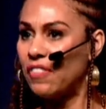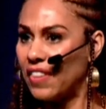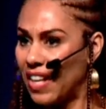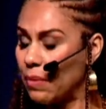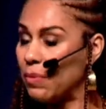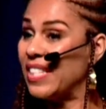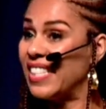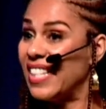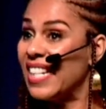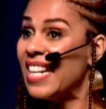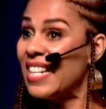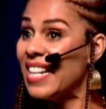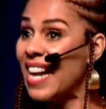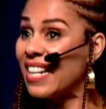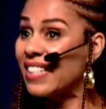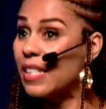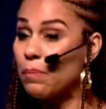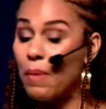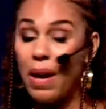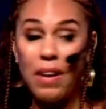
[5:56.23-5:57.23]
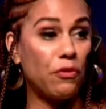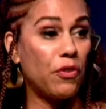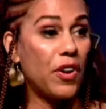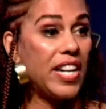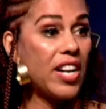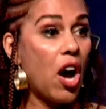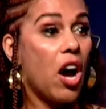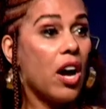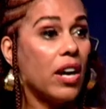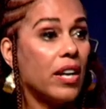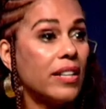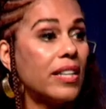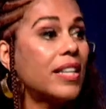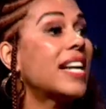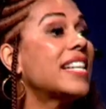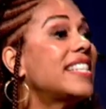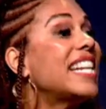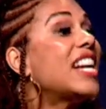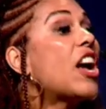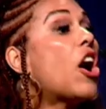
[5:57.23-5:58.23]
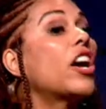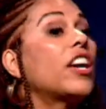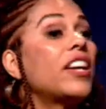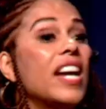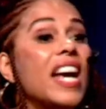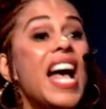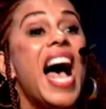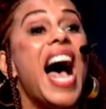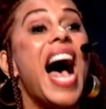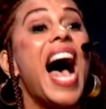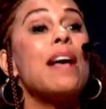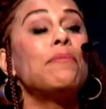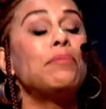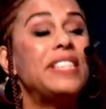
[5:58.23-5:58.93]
And I was sitting next to my friend Art, and I said, Art, I'm